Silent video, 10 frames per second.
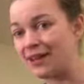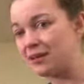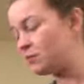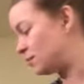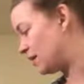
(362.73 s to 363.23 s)
like
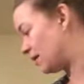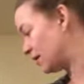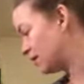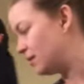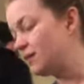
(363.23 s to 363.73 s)
him to be
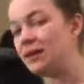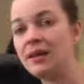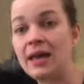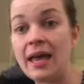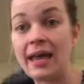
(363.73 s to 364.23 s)

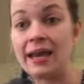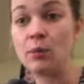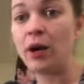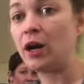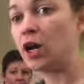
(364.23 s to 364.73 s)

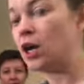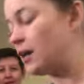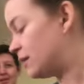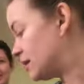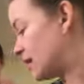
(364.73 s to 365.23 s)
anywhere
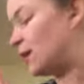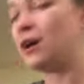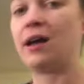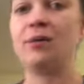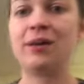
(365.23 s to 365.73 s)
in this
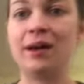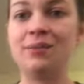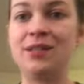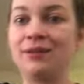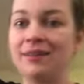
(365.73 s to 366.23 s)
area when
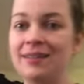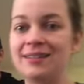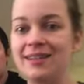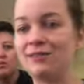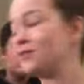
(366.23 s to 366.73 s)
I'm doing
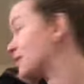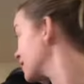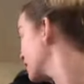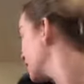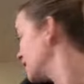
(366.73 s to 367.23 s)
these needles.
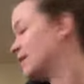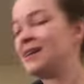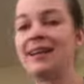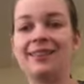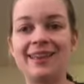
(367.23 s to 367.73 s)

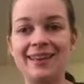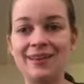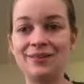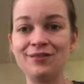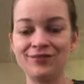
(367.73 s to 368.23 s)
Thank
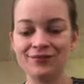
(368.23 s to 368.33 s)
you.